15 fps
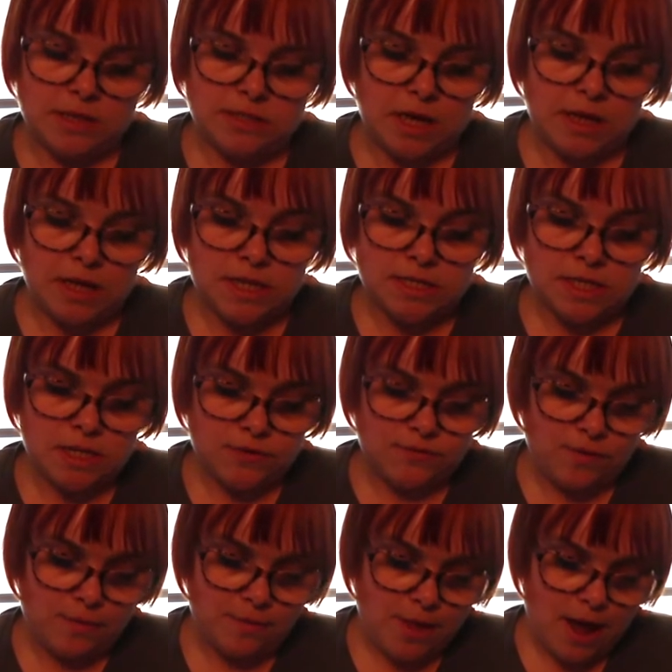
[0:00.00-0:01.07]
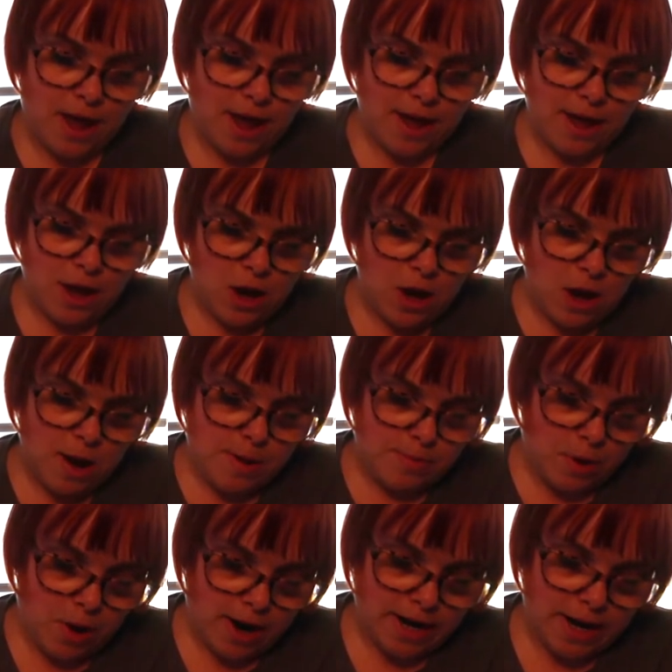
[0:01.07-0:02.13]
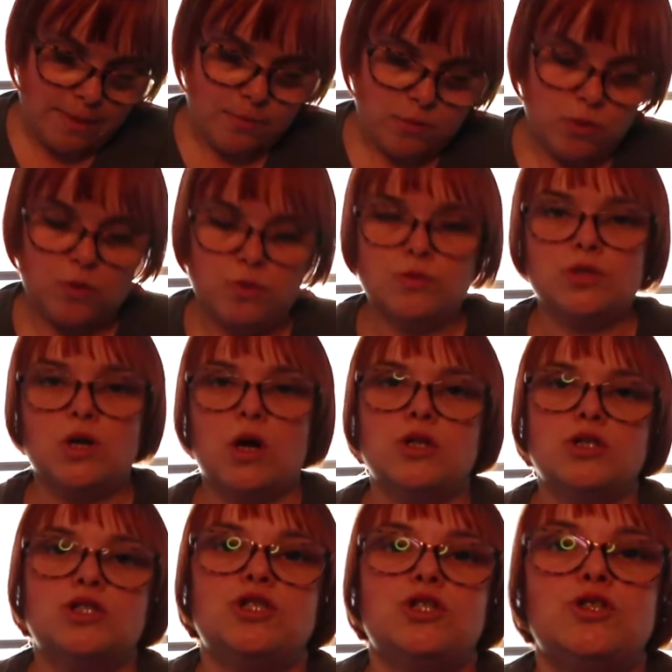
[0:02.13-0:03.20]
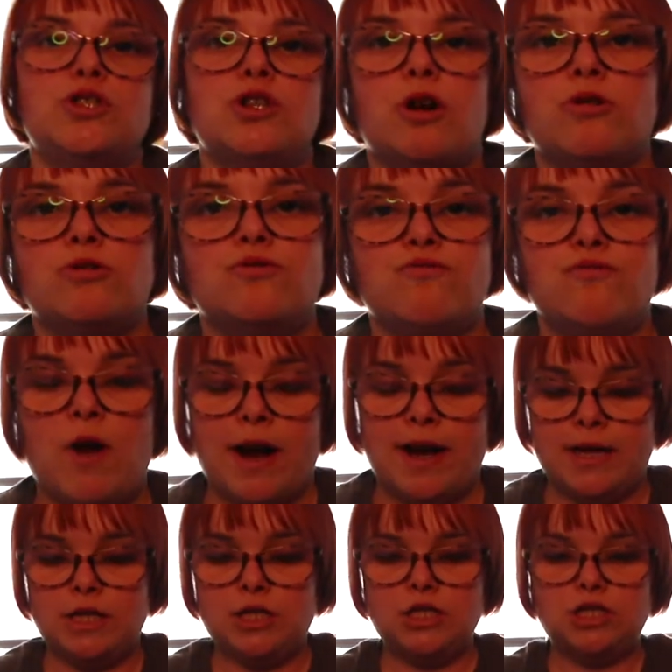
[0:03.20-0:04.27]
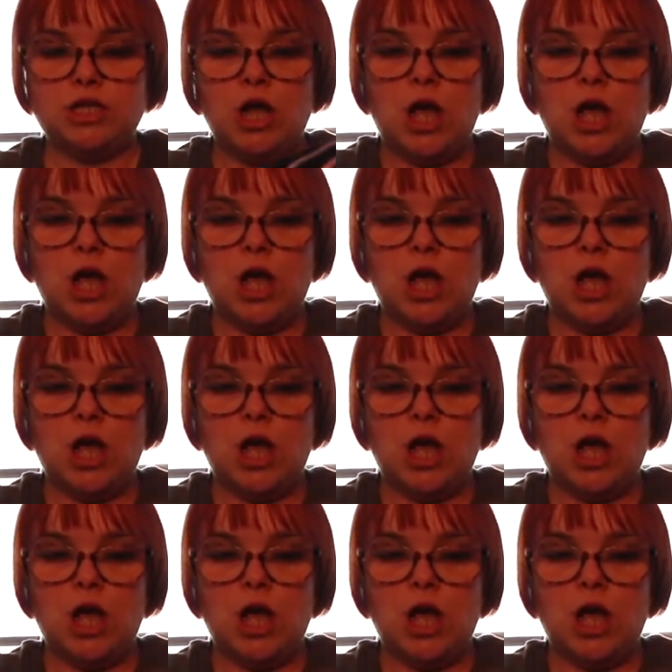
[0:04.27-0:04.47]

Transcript: And this is from their Pineapple Dance Studios range